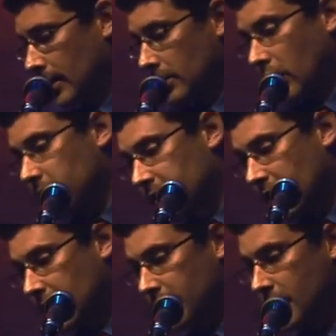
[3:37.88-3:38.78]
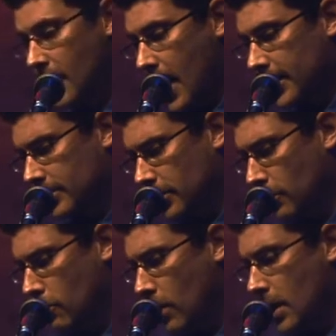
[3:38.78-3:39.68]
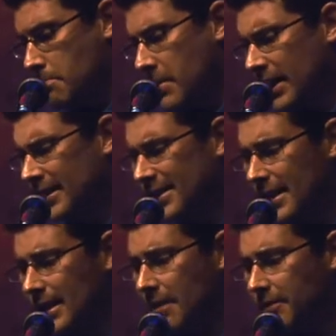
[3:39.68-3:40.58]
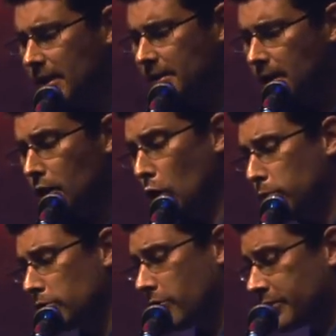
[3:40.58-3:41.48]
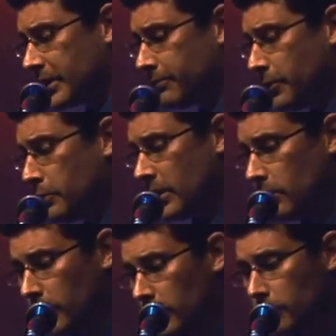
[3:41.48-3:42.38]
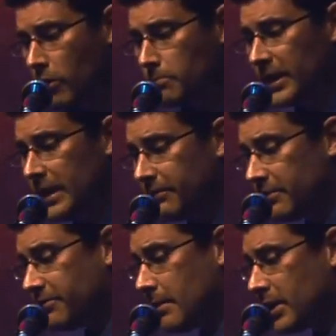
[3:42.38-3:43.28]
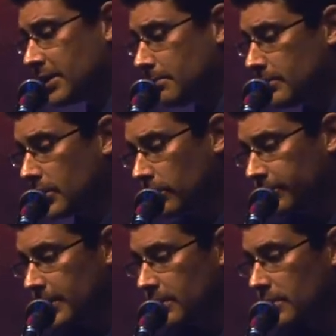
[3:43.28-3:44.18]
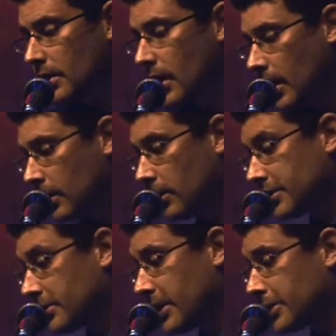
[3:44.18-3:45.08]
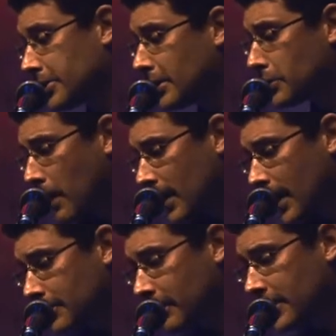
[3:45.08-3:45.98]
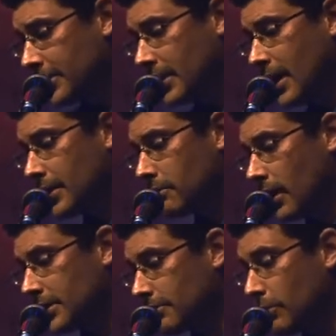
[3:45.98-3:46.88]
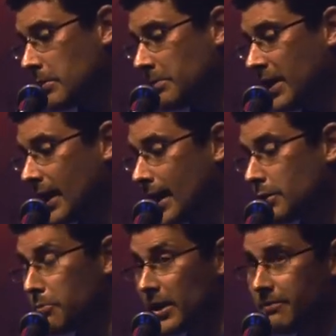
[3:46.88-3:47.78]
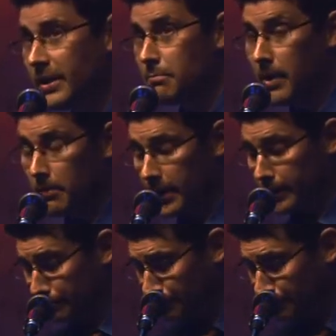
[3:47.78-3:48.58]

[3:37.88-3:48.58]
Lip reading: The conversation led to Megan see Kevin as a globe-trotting foodie with a strong belief in feminism, dolphins, conservation, the Twilight trilogy, and the rights of women being allowed to breastfeed in public.